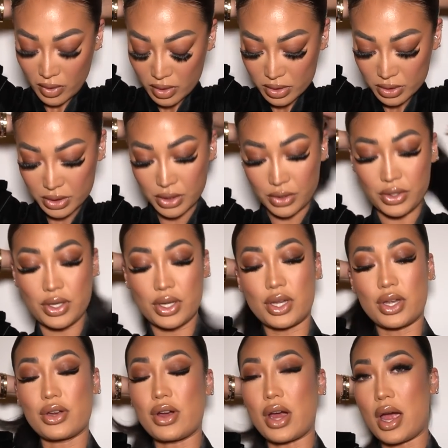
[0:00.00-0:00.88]
So you
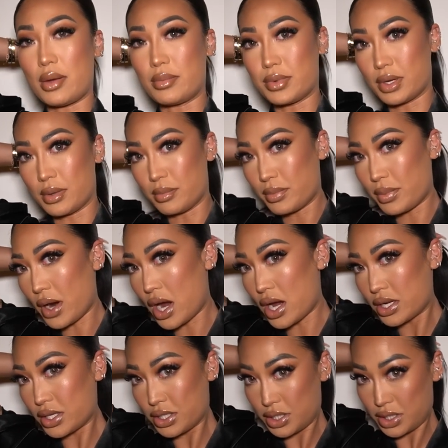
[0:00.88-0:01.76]
can grab your
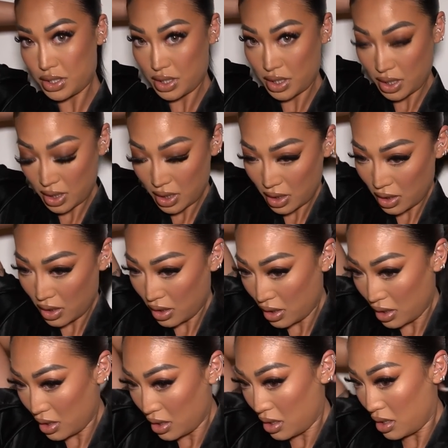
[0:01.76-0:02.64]
brush
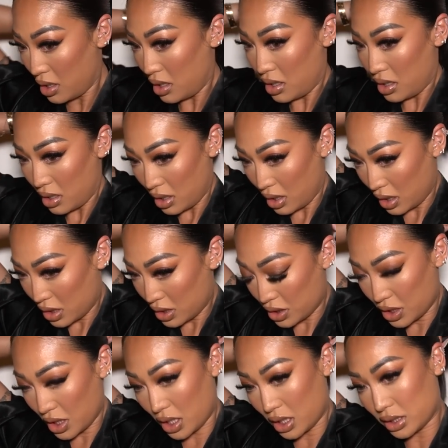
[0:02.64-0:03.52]
and
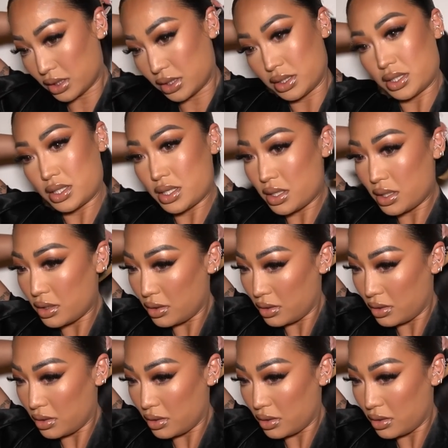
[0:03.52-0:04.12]
just